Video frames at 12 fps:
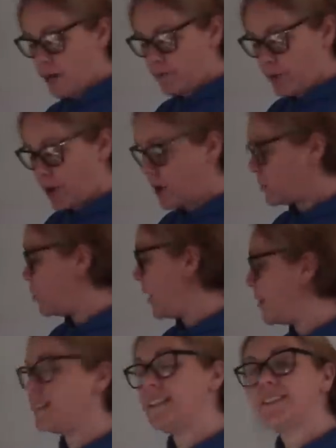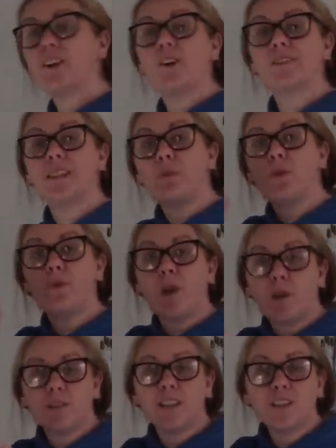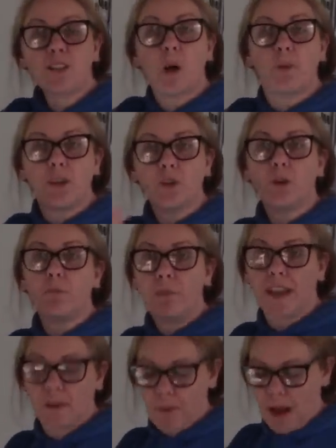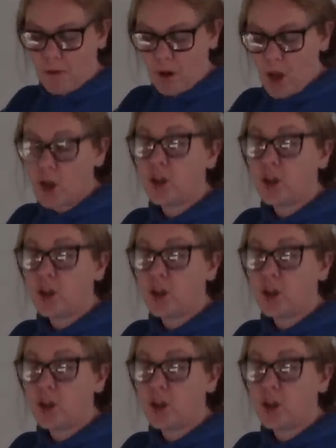Because when this is cooked, they will float to the top and you can pick them out.